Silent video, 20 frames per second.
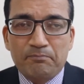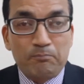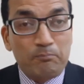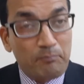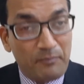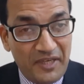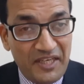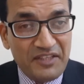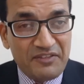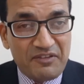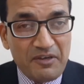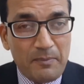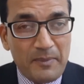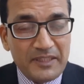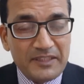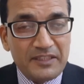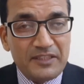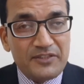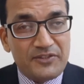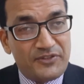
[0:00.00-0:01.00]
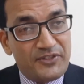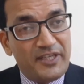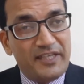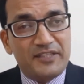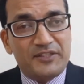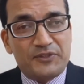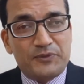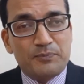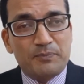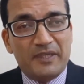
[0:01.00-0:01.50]
meet the mother,
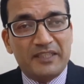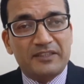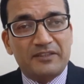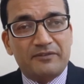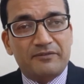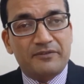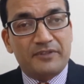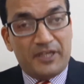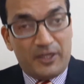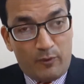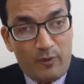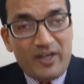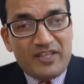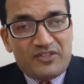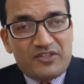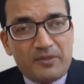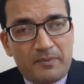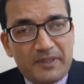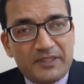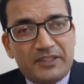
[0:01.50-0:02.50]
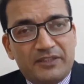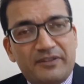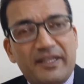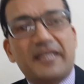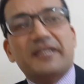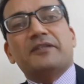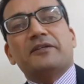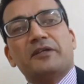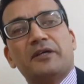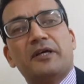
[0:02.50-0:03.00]
says mother, requests the mother
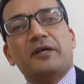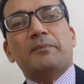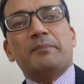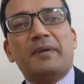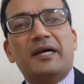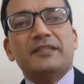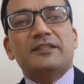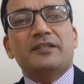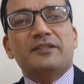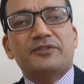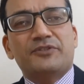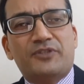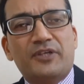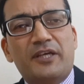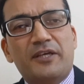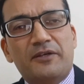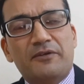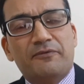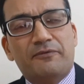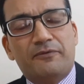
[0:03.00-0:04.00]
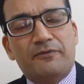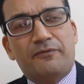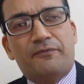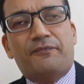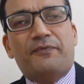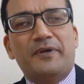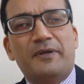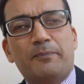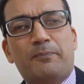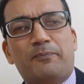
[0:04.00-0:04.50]
that mother say,
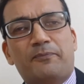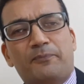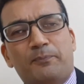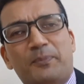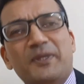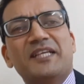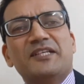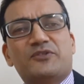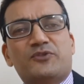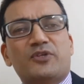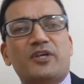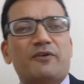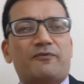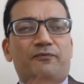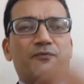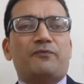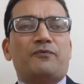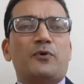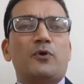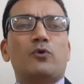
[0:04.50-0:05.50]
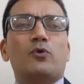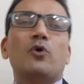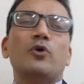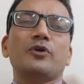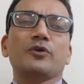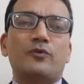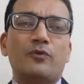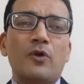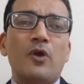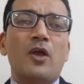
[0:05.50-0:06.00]
please say few
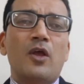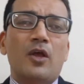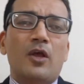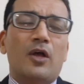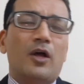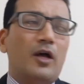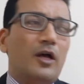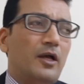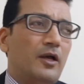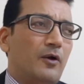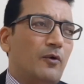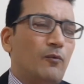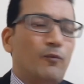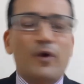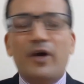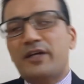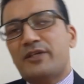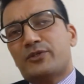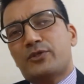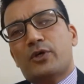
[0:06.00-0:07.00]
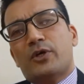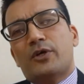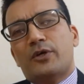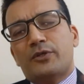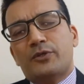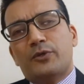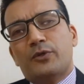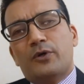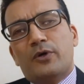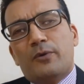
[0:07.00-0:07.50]
good words or
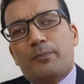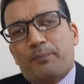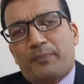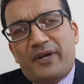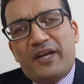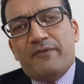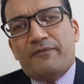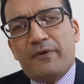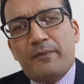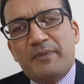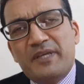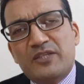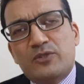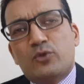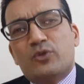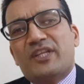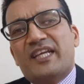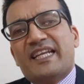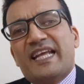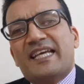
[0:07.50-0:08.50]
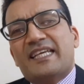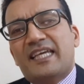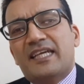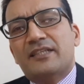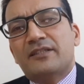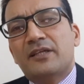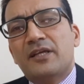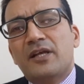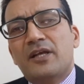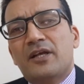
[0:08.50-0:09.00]
pray for me so that I
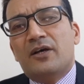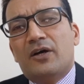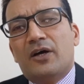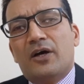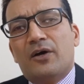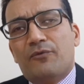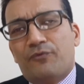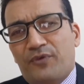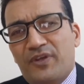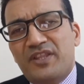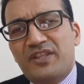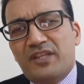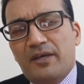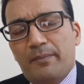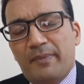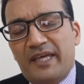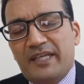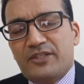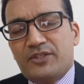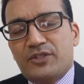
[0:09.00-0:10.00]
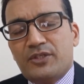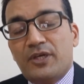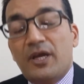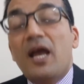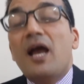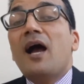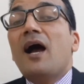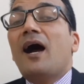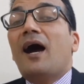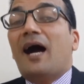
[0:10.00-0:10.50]
can win the match.
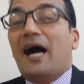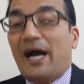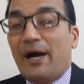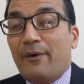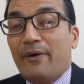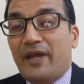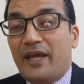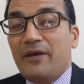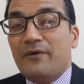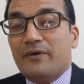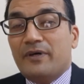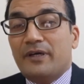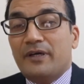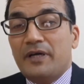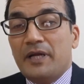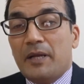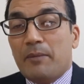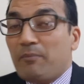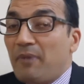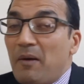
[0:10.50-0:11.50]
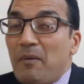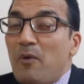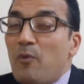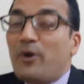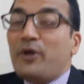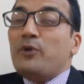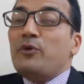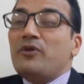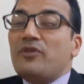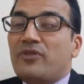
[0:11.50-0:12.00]
However, mama,
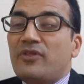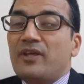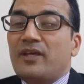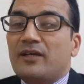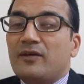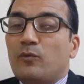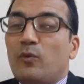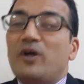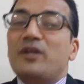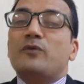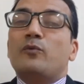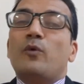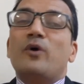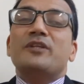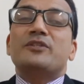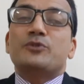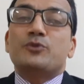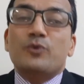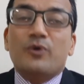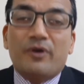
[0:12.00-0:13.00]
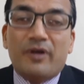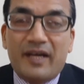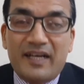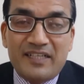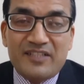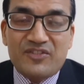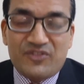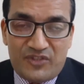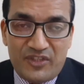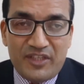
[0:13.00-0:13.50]
what do you say? What's your
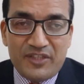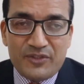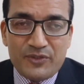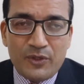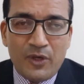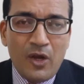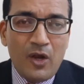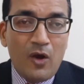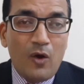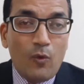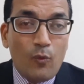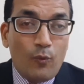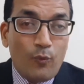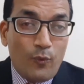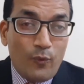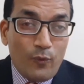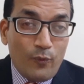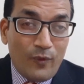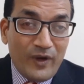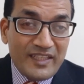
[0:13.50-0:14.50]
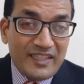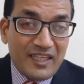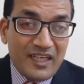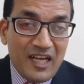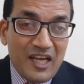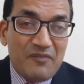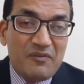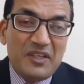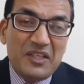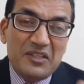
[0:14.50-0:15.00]
heart says? Whether
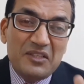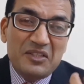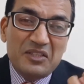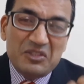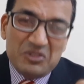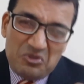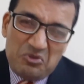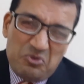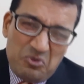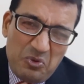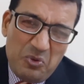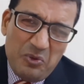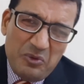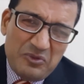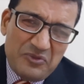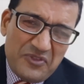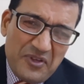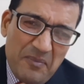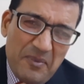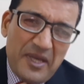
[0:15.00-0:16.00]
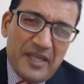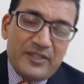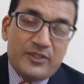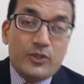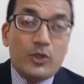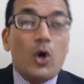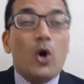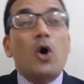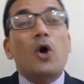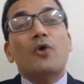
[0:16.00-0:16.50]
I will lose the
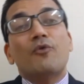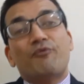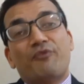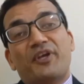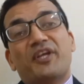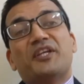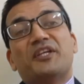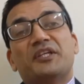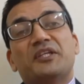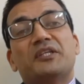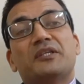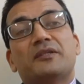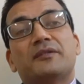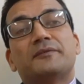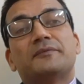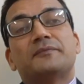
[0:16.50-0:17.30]
match or win?